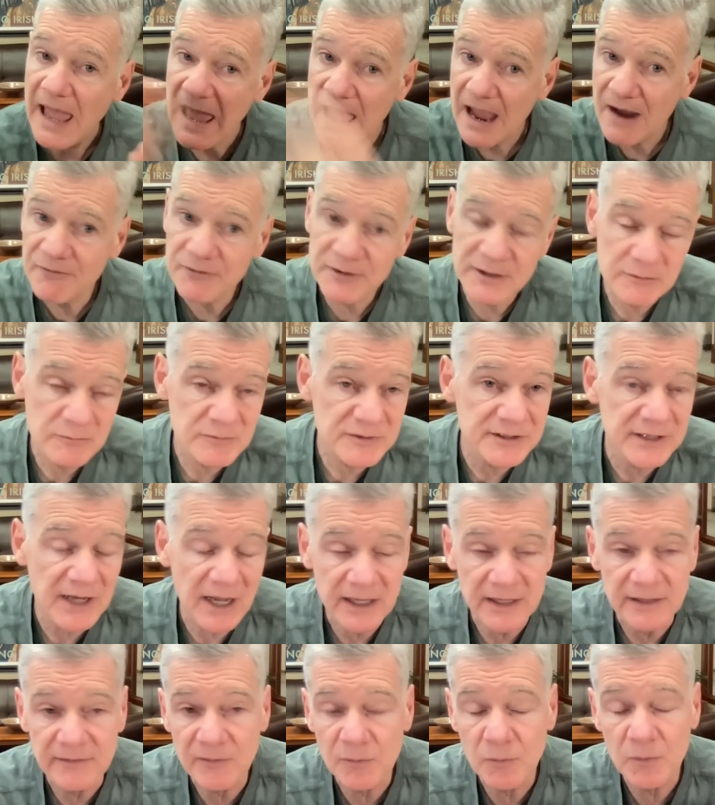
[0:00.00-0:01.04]
Everything was
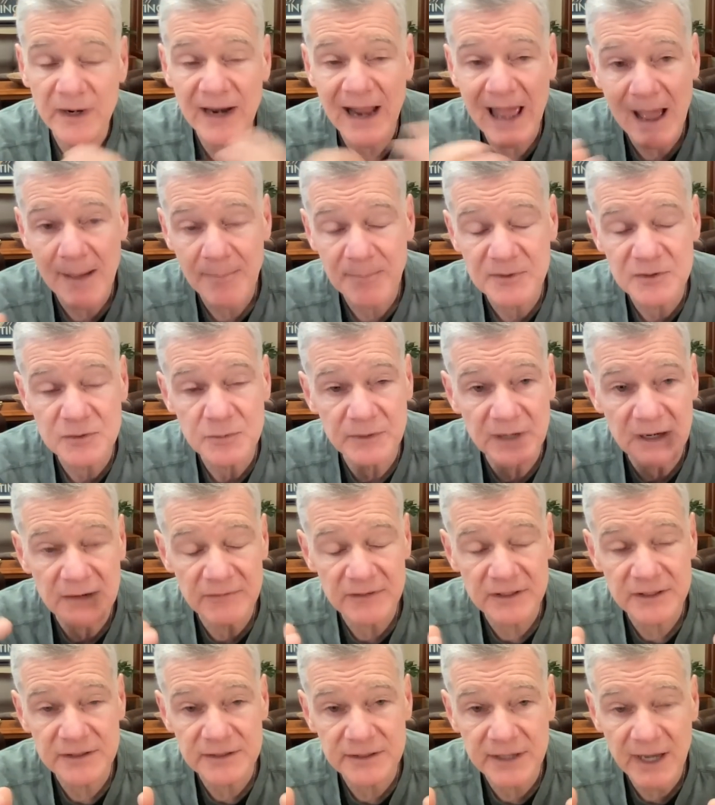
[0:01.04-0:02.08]
negative. And what happens when
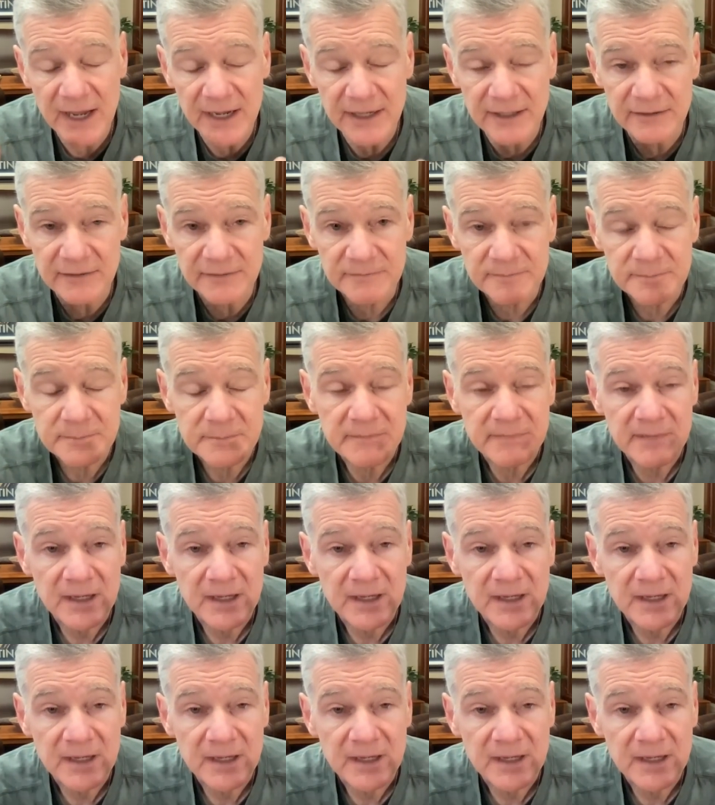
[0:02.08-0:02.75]
everything's negative,